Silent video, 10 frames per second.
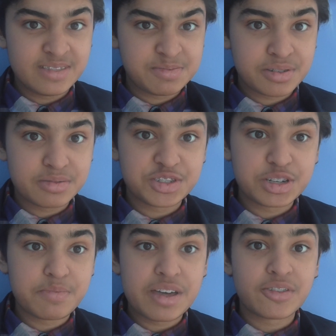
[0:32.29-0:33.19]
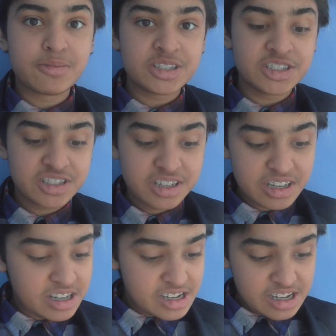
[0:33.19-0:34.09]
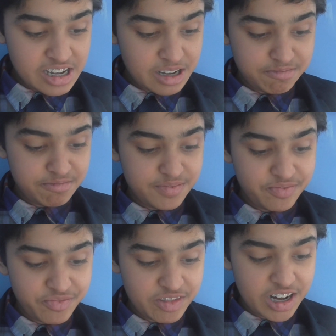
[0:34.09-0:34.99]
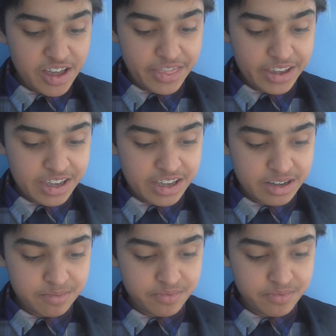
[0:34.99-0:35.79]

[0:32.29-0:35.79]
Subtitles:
just pretty much dumped their rubbish. I don't think